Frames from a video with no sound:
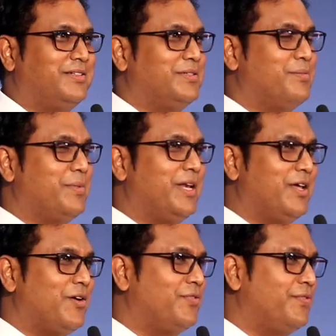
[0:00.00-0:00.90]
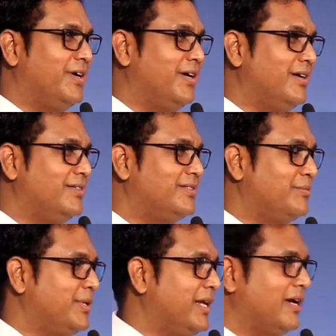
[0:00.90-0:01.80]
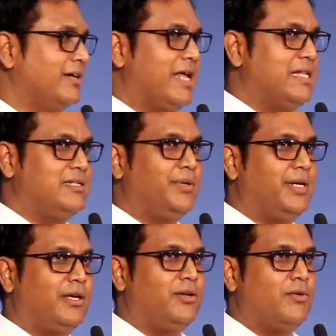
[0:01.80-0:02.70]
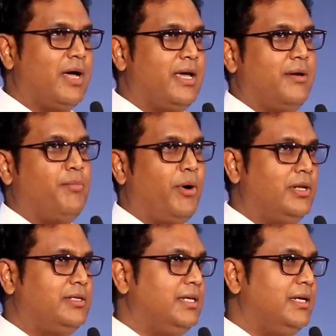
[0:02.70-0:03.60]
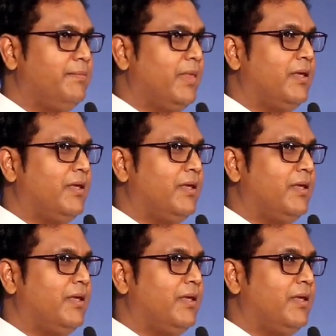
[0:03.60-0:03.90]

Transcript: the, the, meaning of uh, something like an LGBTQIA policy.